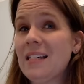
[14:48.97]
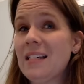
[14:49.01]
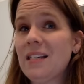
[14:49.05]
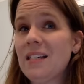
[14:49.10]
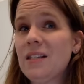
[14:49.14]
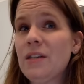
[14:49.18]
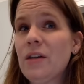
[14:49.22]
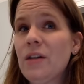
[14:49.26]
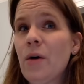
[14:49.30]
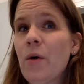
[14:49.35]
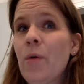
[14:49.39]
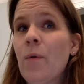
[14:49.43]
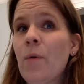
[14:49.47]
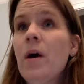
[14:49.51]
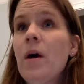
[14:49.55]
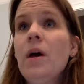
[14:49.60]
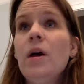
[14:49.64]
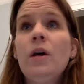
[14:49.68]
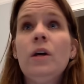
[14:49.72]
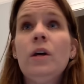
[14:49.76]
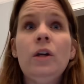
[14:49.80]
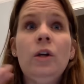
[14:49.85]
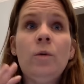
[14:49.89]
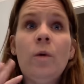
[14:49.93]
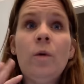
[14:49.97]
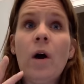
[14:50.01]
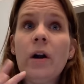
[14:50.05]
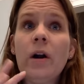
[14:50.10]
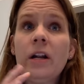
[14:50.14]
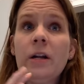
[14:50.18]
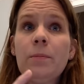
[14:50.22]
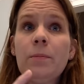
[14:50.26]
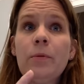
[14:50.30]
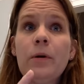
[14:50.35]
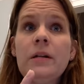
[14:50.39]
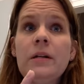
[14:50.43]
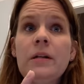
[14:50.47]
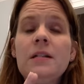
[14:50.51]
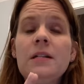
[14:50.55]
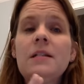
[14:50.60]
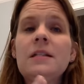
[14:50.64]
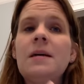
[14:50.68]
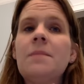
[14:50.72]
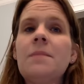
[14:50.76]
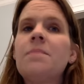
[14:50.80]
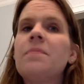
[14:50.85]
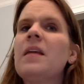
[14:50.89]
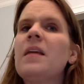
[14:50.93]
So you already printed
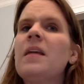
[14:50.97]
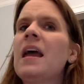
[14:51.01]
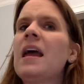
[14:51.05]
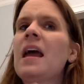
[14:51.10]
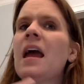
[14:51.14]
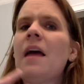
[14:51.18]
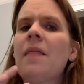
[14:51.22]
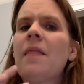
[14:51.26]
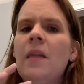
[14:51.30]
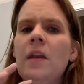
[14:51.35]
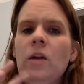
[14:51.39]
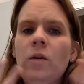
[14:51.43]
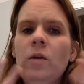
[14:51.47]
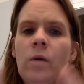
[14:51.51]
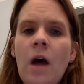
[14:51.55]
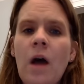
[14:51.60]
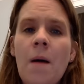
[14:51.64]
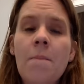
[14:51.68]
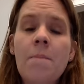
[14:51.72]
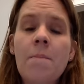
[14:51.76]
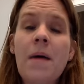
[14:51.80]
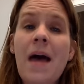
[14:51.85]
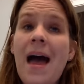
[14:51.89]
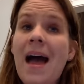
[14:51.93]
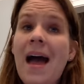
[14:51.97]
something and then you come back